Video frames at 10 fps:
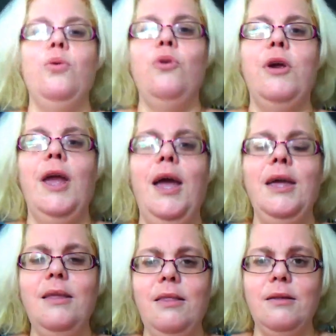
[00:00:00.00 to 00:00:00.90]
sorry
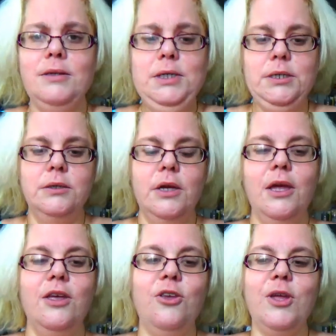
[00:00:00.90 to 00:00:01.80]
guys.
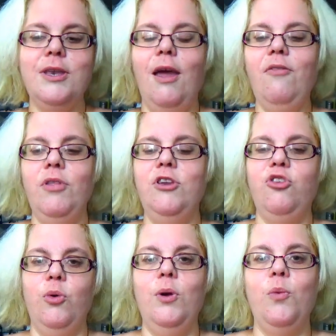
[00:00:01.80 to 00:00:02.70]
You can definitely
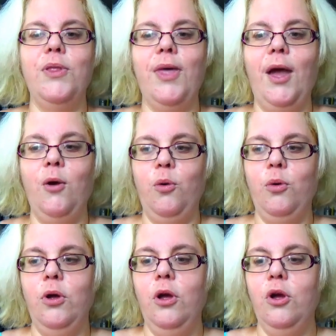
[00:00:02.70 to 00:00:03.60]
do it without
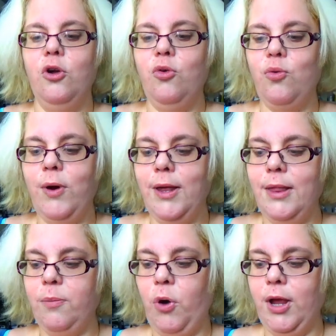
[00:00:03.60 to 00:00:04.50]

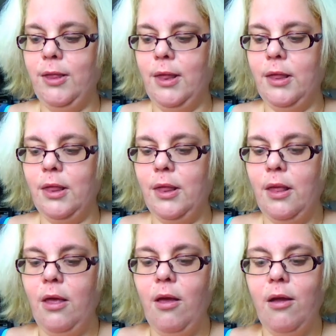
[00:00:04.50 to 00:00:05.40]
crazy prices.
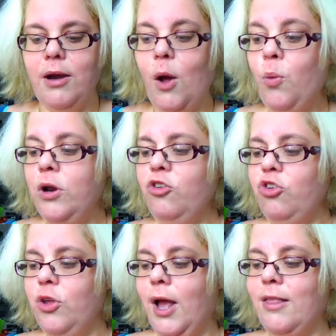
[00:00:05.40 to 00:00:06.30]
Now I want to
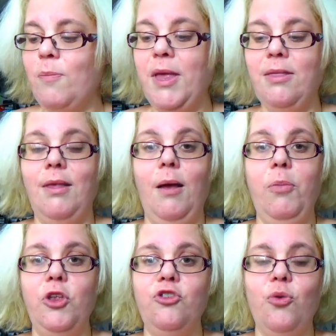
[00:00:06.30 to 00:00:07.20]
show you guys my
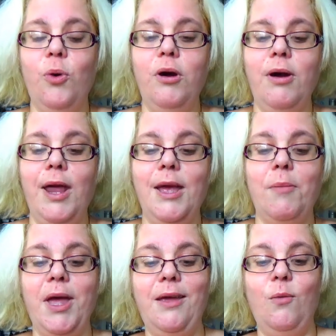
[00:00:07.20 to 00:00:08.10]
sample drawer
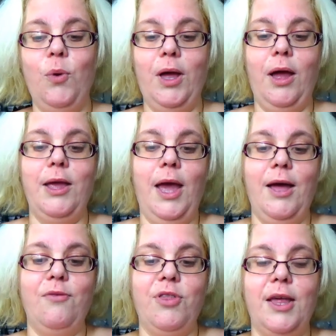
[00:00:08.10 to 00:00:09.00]
and my what I
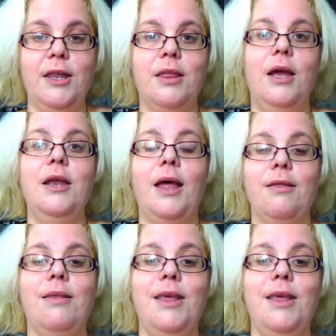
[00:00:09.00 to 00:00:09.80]
have set aside as